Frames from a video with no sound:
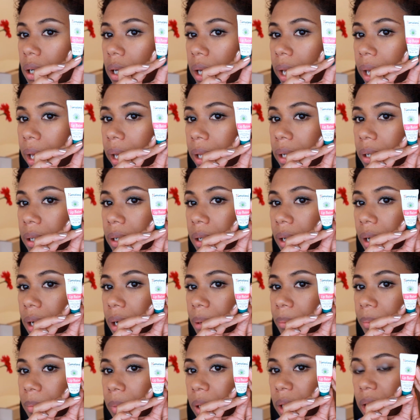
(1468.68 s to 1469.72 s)
and
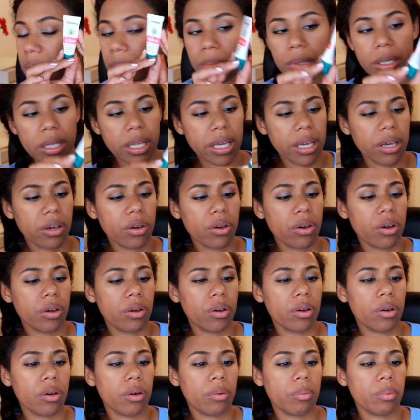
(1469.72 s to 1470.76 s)
Himalaya
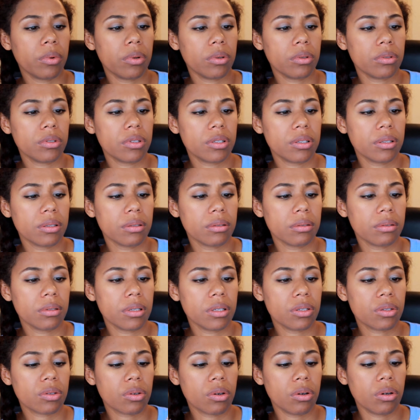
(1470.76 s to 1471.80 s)
Herbals
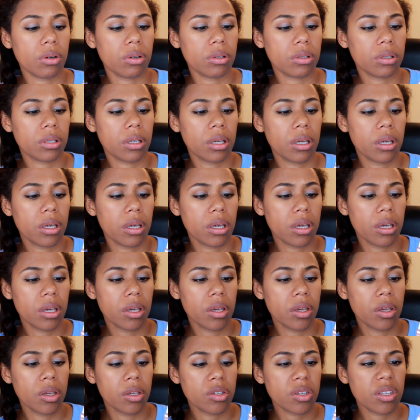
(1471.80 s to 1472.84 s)
is called.
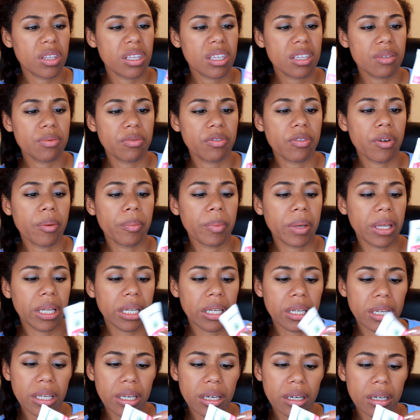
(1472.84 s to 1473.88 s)
So I think it's from
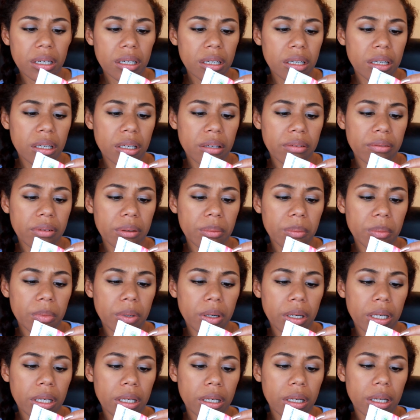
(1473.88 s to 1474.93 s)
India, if I'm
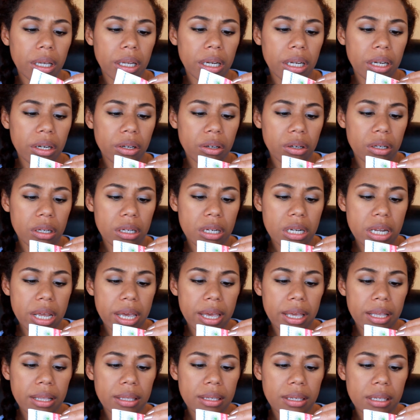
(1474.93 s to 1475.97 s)
right, and it
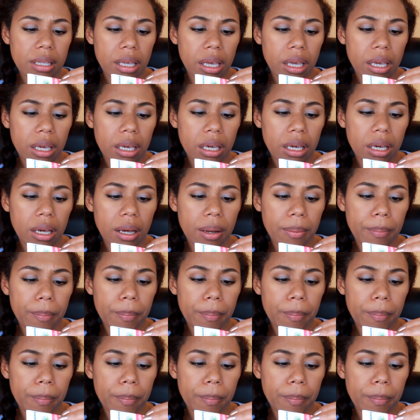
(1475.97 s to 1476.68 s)
contains like